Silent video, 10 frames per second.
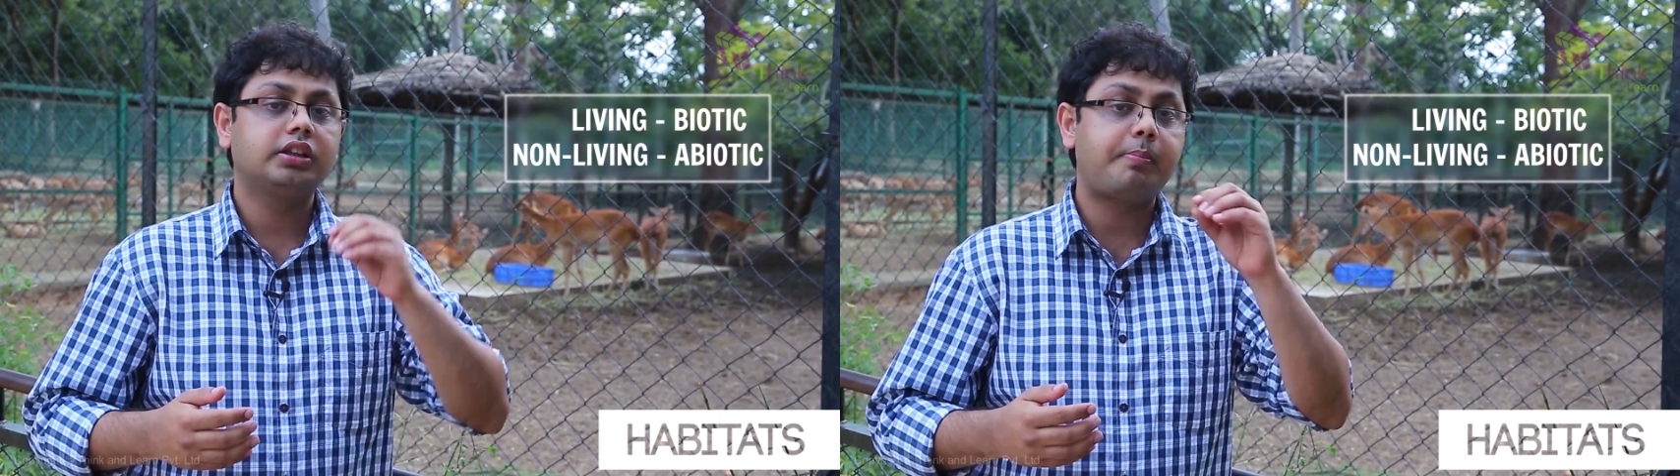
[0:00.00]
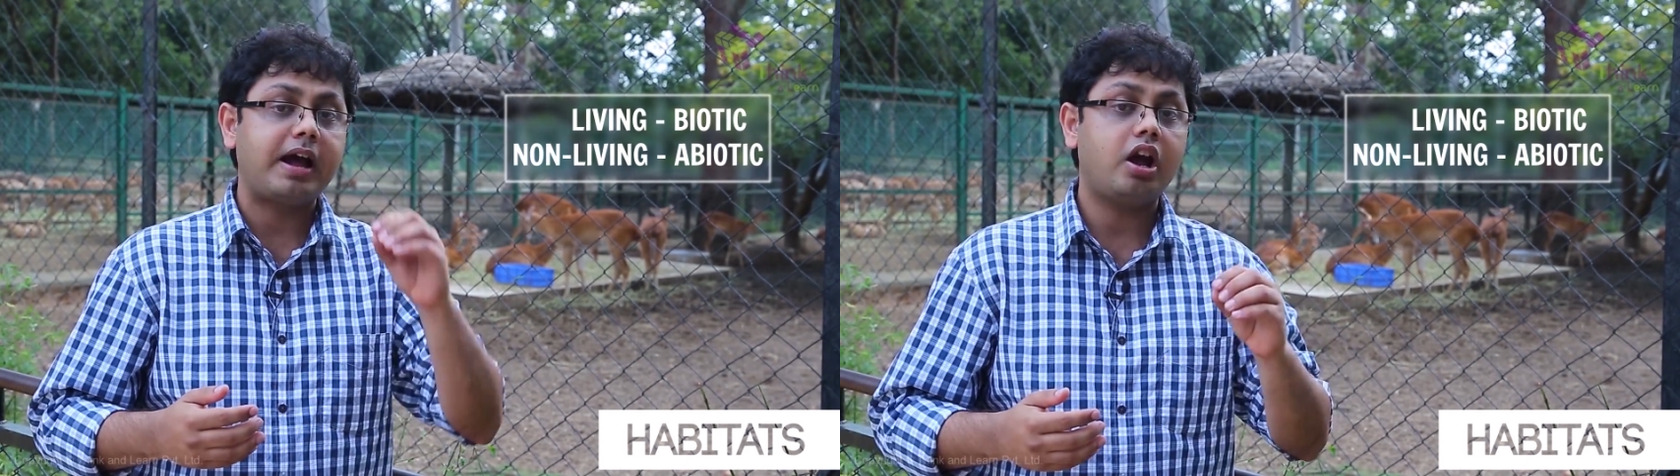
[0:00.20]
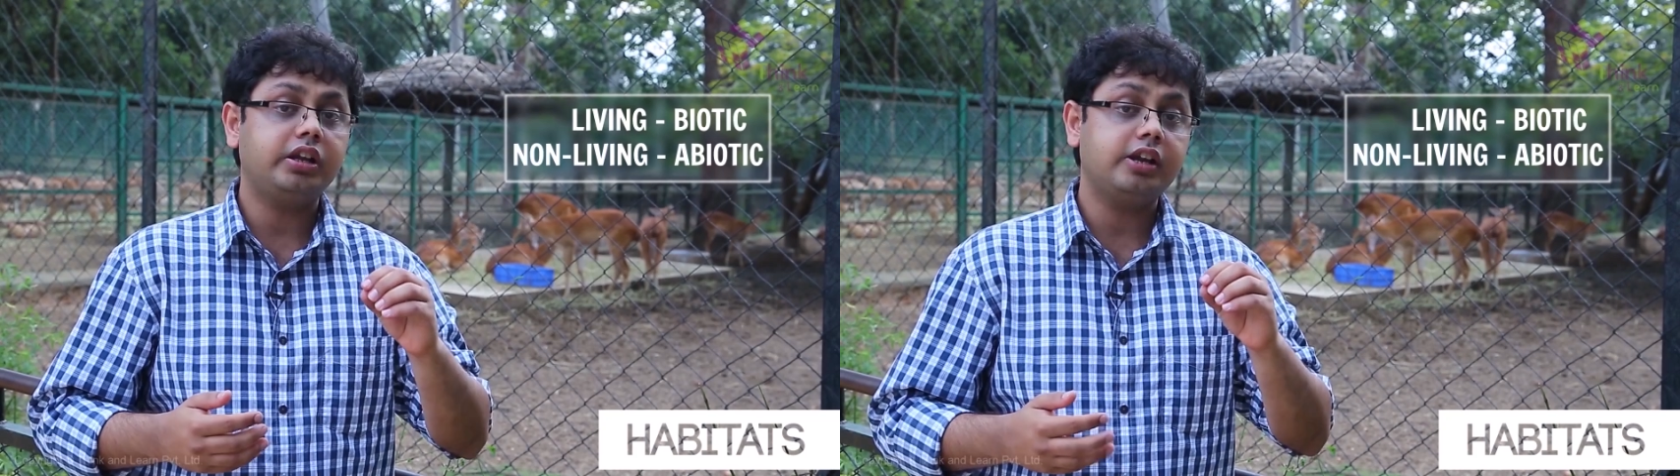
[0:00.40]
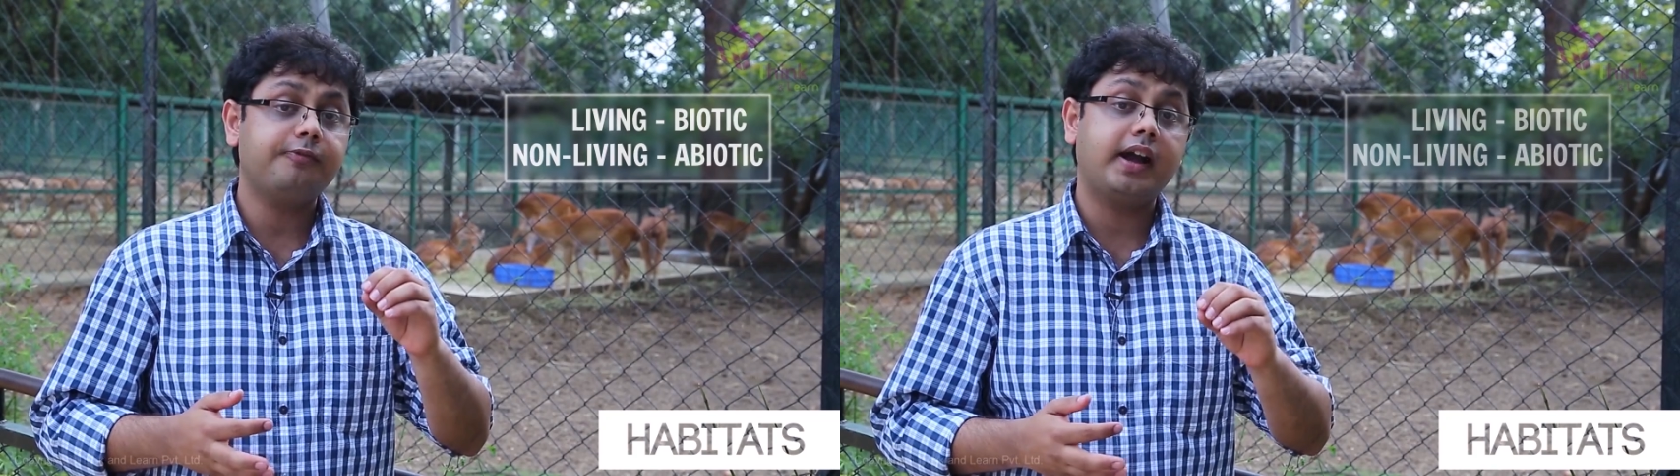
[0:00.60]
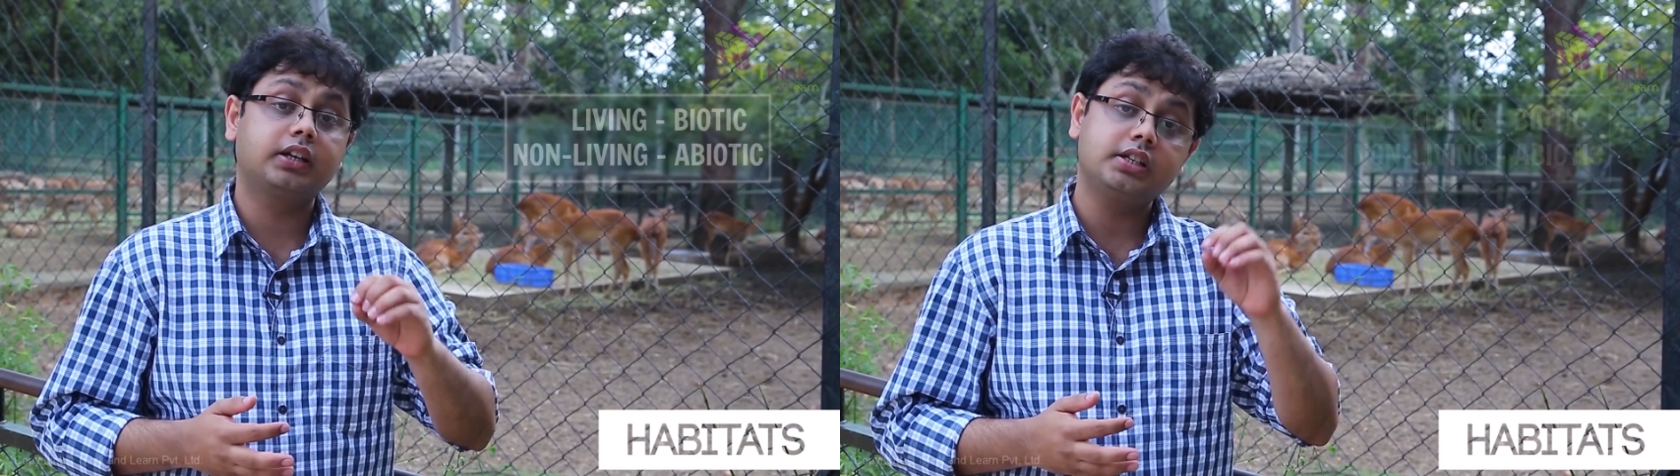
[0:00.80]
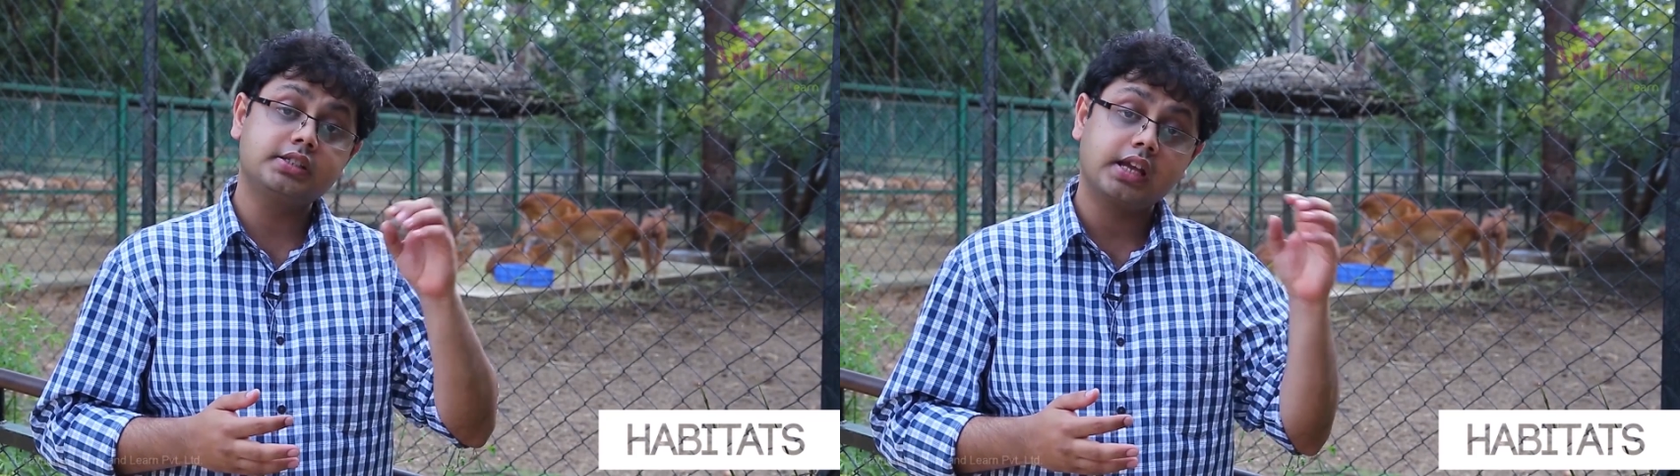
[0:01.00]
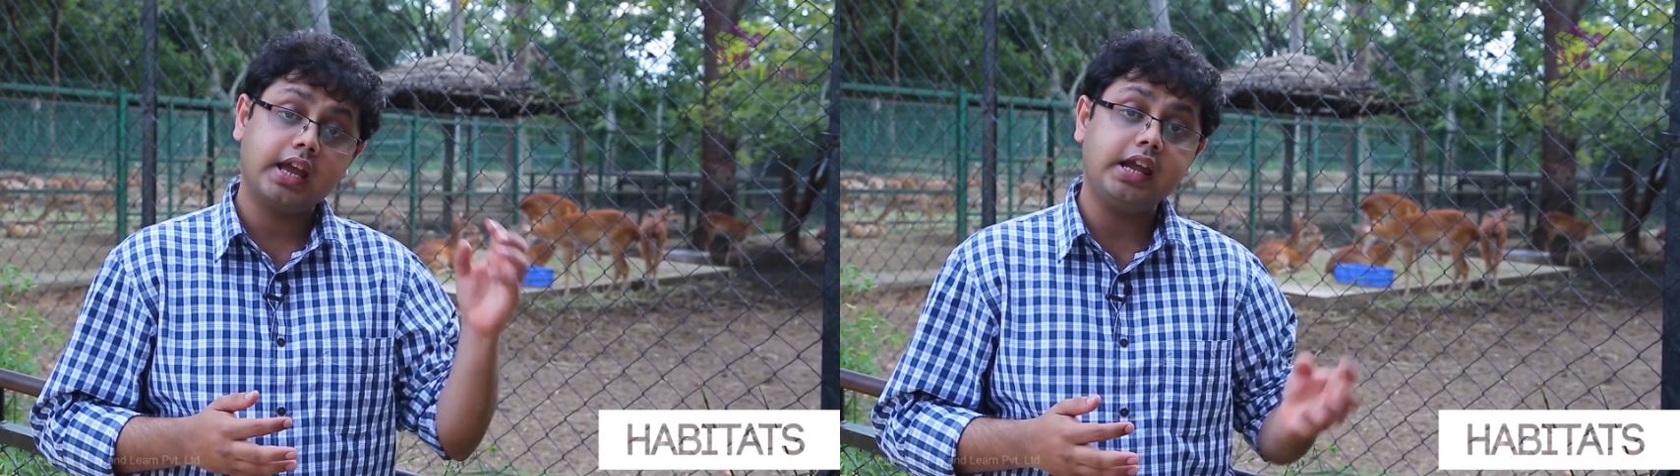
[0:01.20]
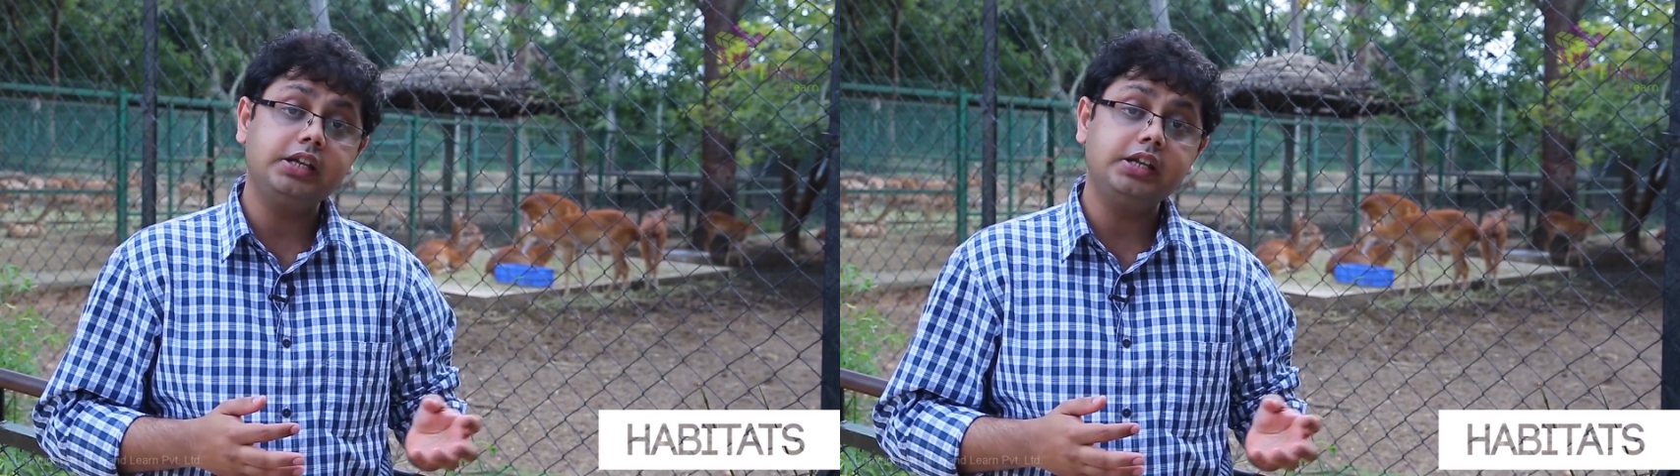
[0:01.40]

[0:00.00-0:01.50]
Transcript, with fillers: The biotic factors